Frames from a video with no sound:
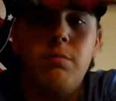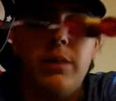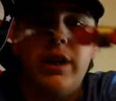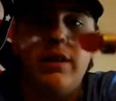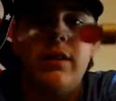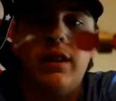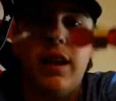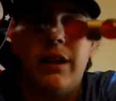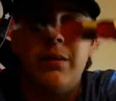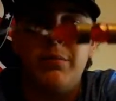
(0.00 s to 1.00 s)
Bead,
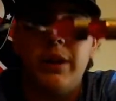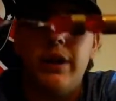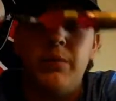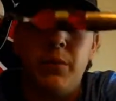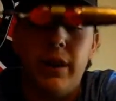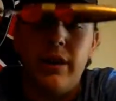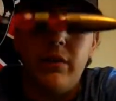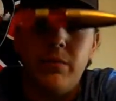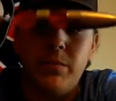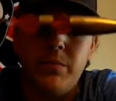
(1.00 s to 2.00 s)
clacker, bead, weight.
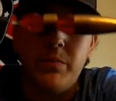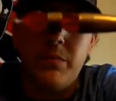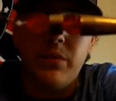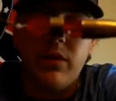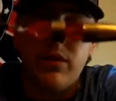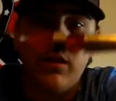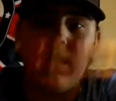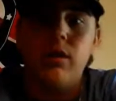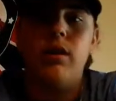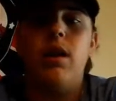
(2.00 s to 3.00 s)

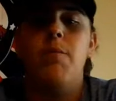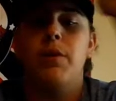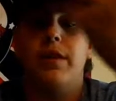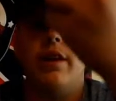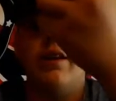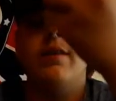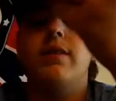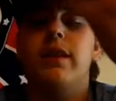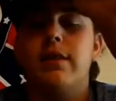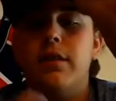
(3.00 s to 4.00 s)
And what that does is
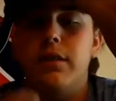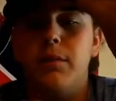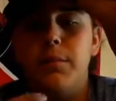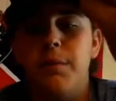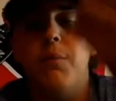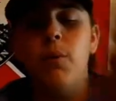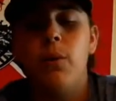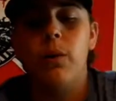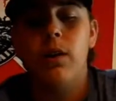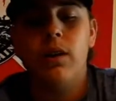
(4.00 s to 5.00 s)
it gets a little bit
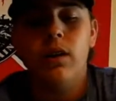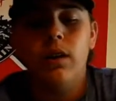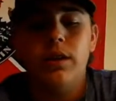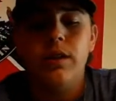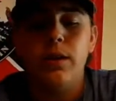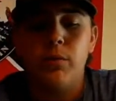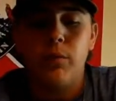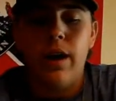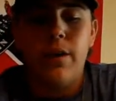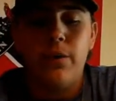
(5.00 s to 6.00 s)
more of a
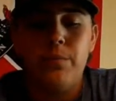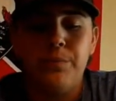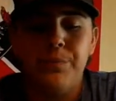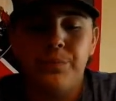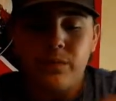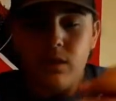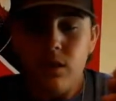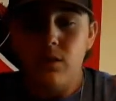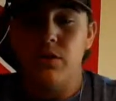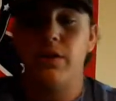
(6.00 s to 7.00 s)
rattle
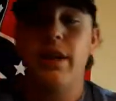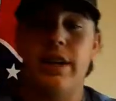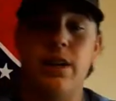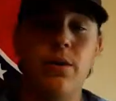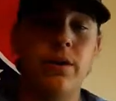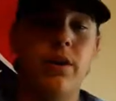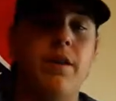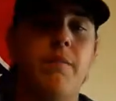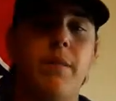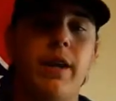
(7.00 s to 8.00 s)
so that they can hone in on
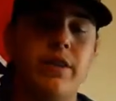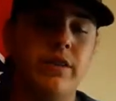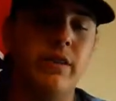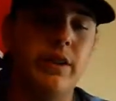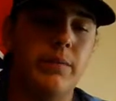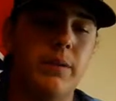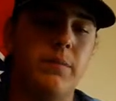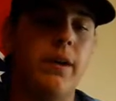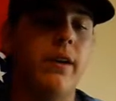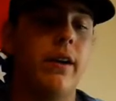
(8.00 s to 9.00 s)
that bait just a little bit
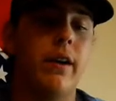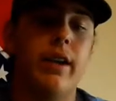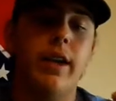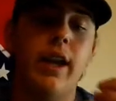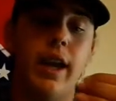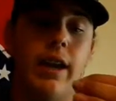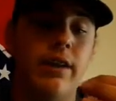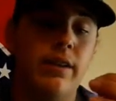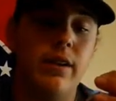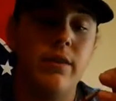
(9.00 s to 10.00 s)
better. And
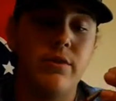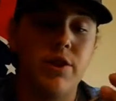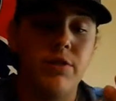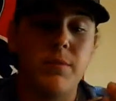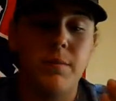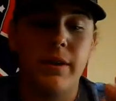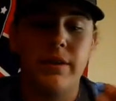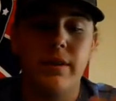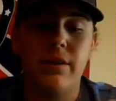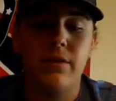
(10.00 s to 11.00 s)
trust me, it makes
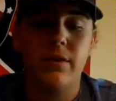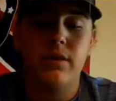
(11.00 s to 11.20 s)
the difference.